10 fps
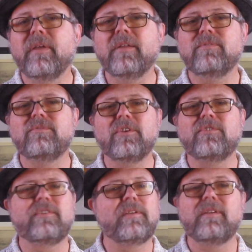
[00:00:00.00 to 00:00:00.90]
It
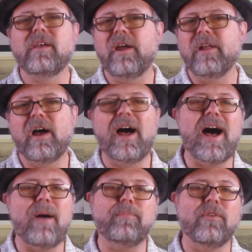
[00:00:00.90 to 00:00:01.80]
just kind of
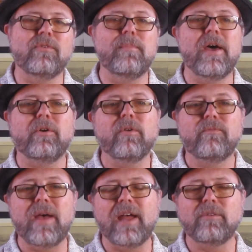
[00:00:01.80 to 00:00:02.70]
hopped, as a matter of
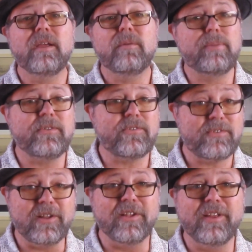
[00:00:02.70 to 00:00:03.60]
fact. But
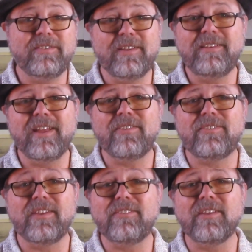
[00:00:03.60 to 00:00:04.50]
still, it did get
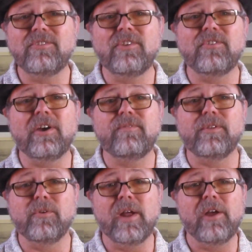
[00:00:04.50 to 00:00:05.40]
6 inches off
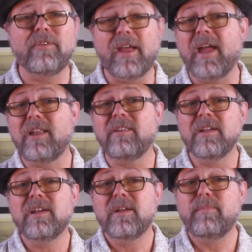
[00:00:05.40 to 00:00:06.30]
the ground and
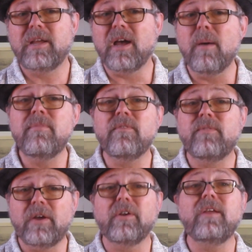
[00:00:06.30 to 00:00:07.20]
become the
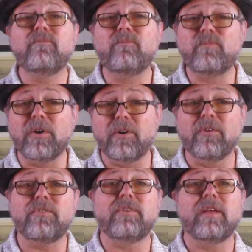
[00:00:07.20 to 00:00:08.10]
very
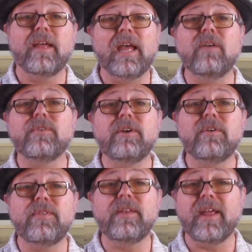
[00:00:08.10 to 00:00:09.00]
first
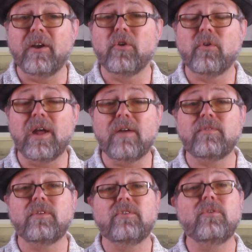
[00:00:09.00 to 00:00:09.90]
heavier-than
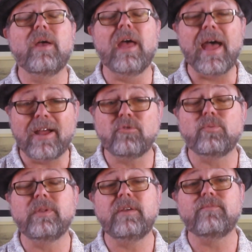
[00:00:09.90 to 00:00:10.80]
aircraft to
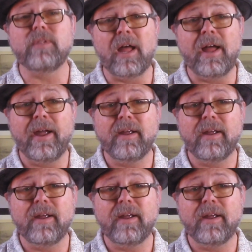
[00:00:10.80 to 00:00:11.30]
actually fly.